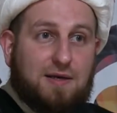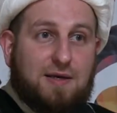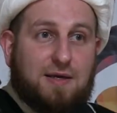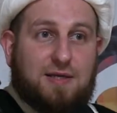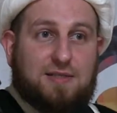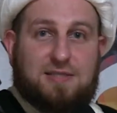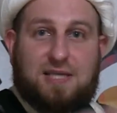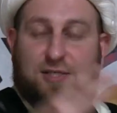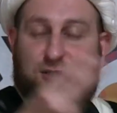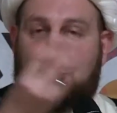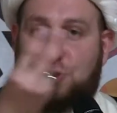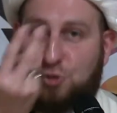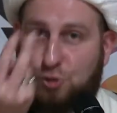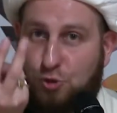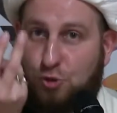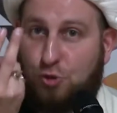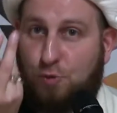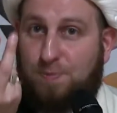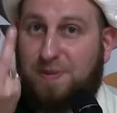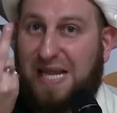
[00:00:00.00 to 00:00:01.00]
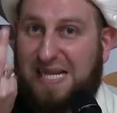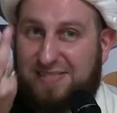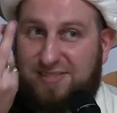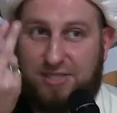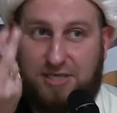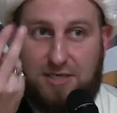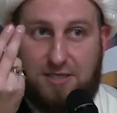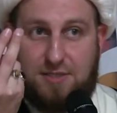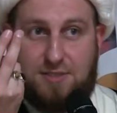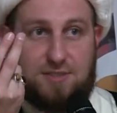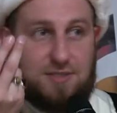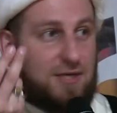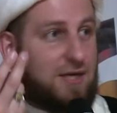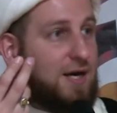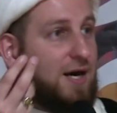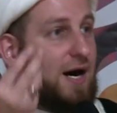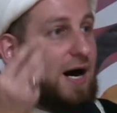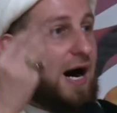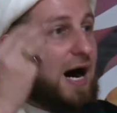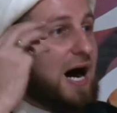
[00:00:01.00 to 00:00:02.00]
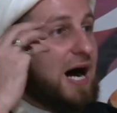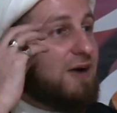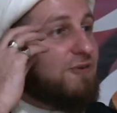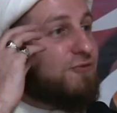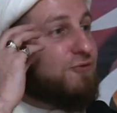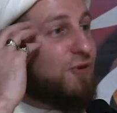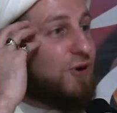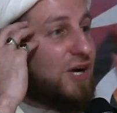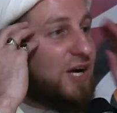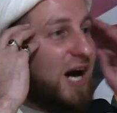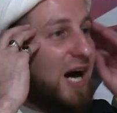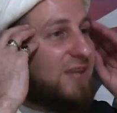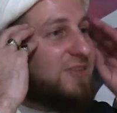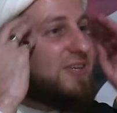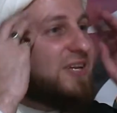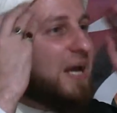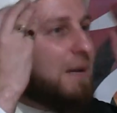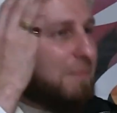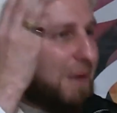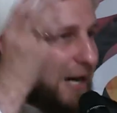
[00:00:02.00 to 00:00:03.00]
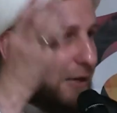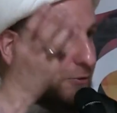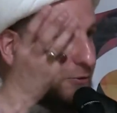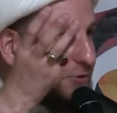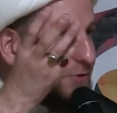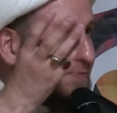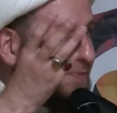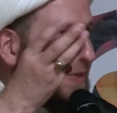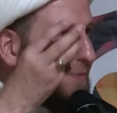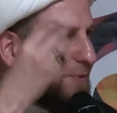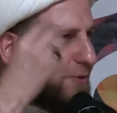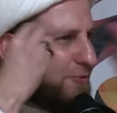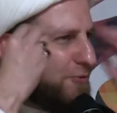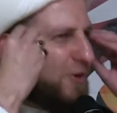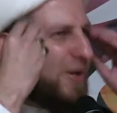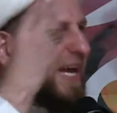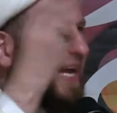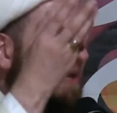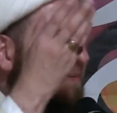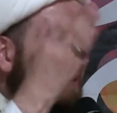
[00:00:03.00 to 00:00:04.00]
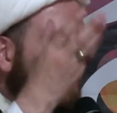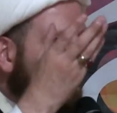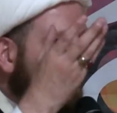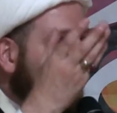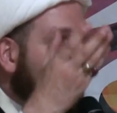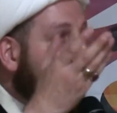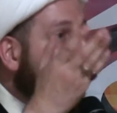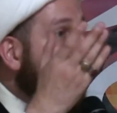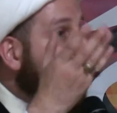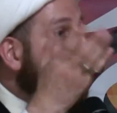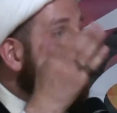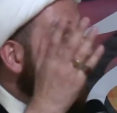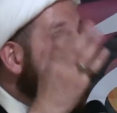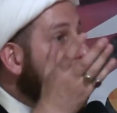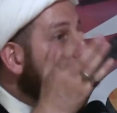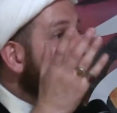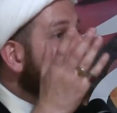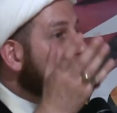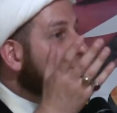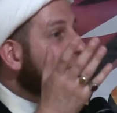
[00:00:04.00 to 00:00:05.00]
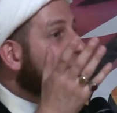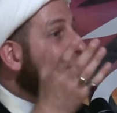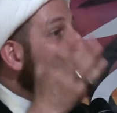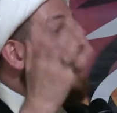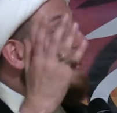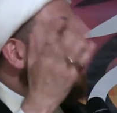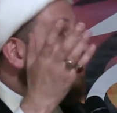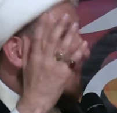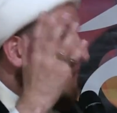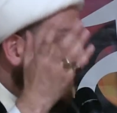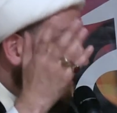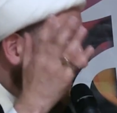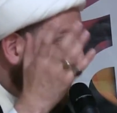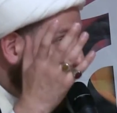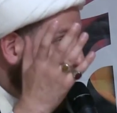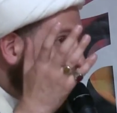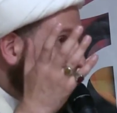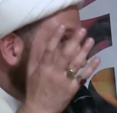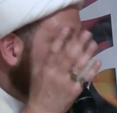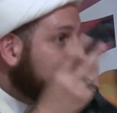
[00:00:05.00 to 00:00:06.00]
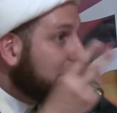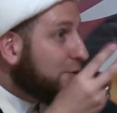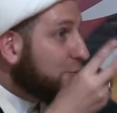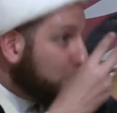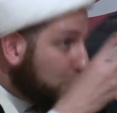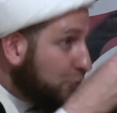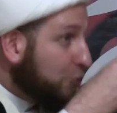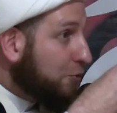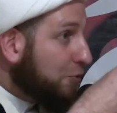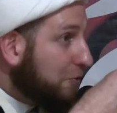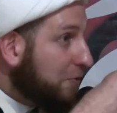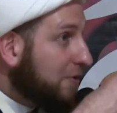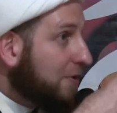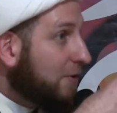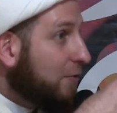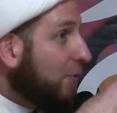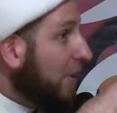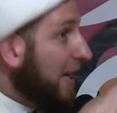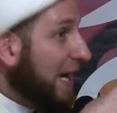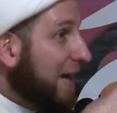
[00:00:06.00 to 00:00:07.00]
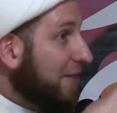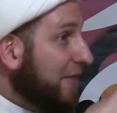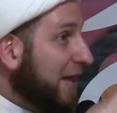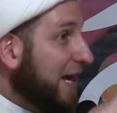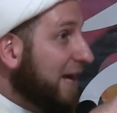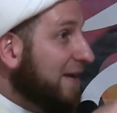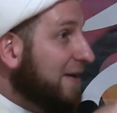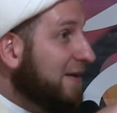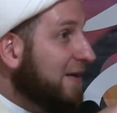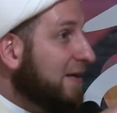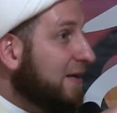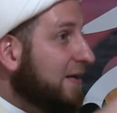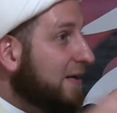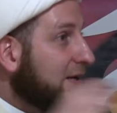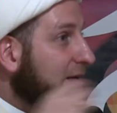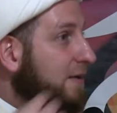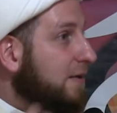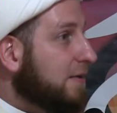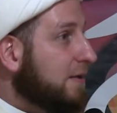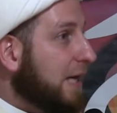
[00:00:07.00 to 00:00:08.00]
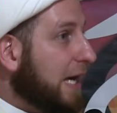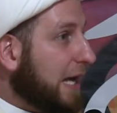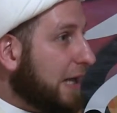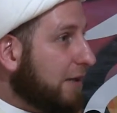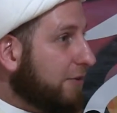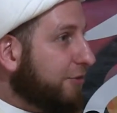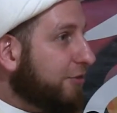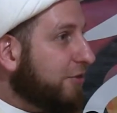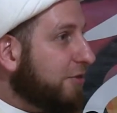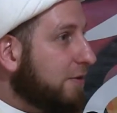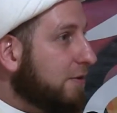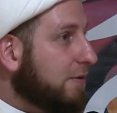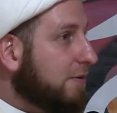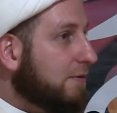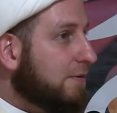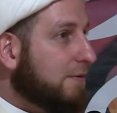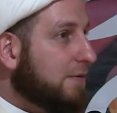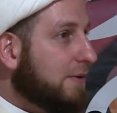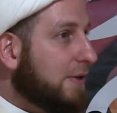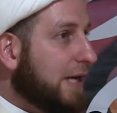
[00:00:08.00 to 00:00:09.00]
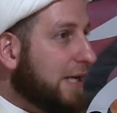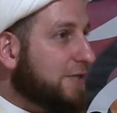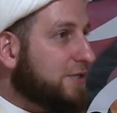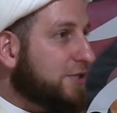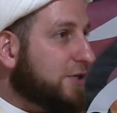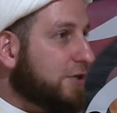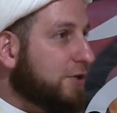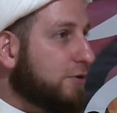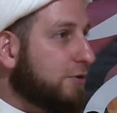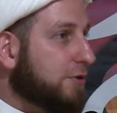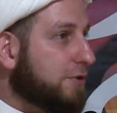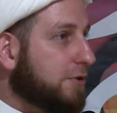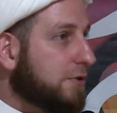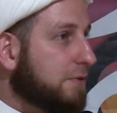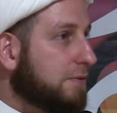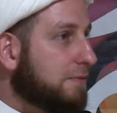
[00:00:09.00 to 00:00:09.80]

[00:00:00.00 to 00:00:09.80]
He says, two blessings are forgotten about. People forget about them, how great they are. Two. What are they? Health and security.